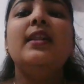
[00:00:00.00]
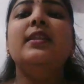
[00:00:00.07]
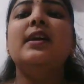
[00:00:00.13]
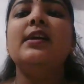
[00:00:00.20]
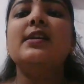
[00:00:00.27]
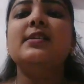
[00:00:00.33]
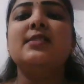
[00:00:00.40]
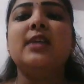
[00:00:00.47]

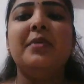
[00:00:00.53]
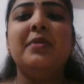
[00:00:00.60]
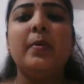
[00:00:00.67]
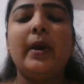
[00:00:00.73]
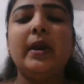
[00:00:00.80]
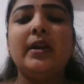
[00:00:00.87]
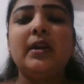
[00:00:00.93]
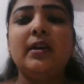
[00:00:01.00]
that is
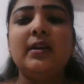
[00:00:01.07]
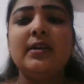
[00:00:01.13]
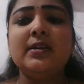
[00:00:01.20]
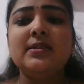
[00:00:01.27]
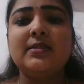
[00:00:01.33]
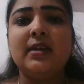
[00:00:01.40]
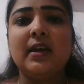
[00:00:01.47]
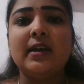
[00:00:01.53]
abbreviated
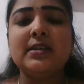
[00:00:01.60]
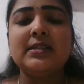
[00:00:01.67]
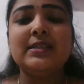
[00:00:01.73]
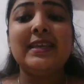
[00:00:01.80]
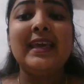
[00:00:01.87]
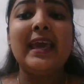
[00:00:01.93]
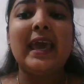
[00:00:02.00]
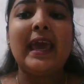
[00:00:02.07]
as
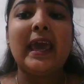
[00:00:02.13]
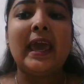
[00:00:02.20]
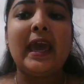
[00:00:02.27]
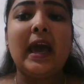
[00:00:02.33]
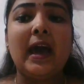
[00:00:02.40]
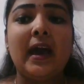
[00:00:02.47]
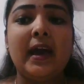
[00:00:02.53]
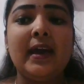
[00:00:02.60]

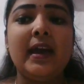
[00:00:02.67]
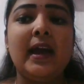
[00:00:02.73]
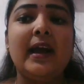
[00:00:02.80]
CAI,